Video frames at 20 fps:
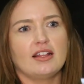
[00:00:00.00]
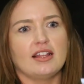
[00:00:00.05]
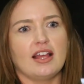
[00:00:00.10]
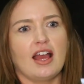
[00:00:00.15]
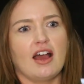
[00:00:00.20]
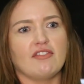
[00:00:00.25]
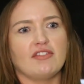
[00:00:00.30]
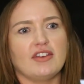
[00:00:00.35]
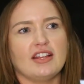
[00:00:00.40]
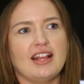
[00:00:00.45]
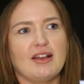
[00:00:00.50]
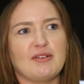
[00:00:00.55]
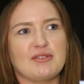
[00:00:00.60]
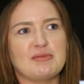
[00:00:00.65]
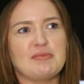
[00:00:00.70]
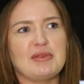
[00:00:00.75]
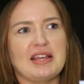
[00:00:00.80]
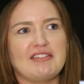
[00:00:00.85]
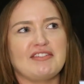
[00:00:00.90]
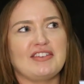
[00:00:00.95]
Yeah, I think that
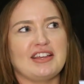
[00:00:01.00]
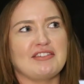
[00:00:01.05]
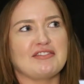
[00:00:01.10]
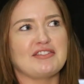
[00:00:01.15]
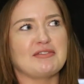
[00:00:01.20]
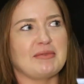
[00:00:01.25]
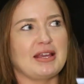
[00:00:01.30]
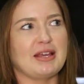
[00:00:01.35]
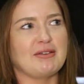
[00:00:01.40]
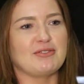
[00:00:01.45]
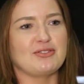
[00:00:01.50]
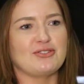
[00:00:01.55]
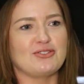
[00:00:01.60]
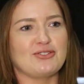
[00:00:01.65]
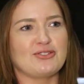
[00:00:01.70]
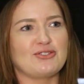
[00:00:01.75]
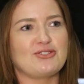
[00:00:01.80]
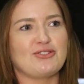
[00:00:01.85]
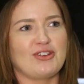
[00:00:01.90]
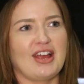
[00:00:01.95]
was a big thing for me, was
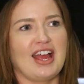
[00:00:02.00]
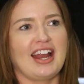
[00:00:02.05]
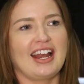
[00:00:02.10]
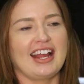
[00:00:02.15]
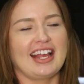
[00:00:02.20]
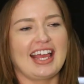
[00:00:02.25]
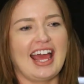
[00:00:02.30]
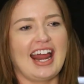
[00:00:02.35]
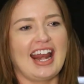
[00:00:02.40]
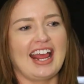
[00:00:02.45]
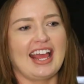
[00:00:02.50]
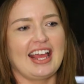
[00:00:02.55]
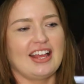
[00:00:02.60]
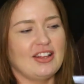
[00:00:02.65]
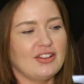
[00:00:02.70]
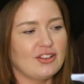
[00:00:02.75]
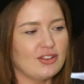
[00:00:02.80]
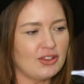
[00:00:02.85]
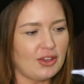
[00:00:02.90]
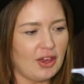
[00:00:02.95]
just trying to get it,
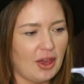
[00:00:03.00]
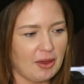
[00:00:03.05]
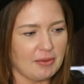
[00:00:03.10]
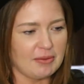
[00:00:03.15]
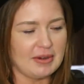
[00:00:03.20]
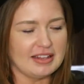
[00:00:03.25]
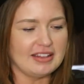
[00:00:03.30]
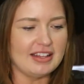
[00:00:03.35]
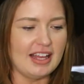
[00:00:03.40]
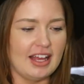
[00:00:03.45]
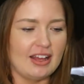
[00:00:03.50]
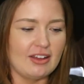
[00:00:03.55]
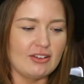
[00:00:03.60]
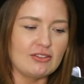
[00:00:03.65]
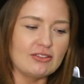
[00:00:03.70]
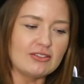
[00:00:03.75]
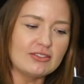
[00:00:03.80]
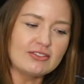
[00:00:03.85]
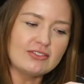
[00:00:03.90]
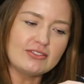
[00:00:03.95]
combing it
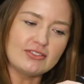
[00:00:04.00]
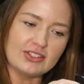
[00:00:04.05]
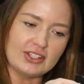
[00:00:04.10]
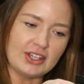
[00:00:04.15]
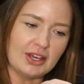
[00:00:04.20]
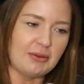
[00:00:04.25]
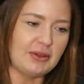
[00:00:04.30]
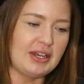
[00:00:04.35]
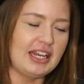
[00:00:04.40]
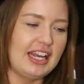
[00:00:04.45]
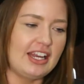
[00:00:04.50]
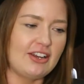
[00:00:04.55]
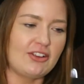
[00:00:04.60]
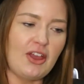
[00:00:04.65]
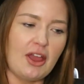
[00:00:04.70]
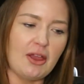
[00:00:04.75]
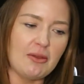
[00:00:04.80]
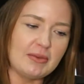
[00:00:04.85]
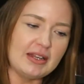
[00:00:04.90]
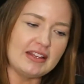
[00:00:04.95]
down, going in,
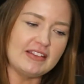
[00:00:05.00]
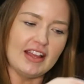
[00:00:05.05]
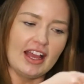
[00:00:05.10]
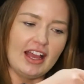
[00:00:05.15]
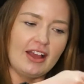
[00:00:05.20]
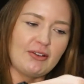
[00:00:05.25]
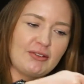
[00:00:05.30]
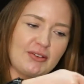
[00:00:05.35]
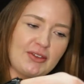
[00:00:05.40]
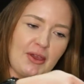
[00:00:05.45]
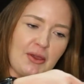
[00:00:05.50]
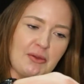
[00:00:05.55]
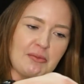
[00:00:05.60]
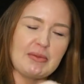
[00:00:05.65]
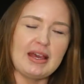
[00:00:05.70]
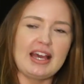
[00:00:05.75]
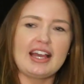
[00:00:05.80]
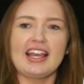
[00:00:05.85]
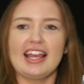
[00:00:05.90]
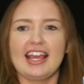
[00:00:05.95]
combing it down, going
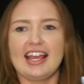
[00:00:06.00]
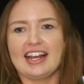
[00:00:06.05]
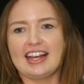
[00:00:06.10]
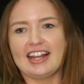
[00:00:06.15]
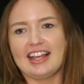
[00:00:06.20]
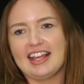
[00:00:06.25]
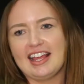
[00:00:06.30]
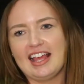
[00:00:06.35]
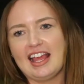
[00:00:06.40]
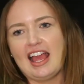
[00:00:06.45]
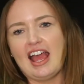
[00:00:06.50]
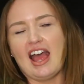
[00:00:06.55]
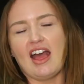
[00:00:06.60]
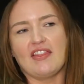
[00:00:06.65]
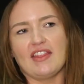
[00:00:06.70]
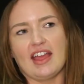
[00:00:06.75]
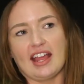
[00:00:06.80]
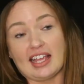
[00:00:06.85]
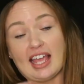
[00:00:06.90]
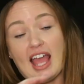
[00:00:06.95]
back in,
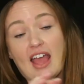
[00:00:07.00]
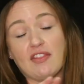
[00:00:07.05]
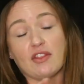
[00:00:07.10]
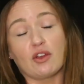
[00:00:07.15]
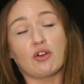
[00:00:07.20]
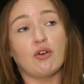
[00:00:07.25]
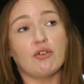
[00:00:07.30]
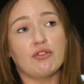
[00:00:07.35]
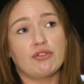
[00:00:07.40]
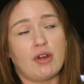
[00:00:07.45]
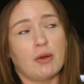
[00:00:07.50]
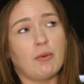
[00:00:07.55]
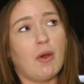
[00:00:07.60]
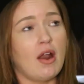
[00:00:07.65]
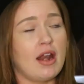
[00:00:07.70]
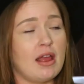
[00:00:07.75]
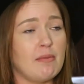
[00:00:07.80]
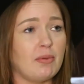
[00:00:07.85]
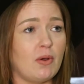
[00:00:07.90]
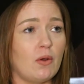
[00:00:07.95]
and then getting the cutthroat
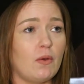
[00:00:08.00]
on it.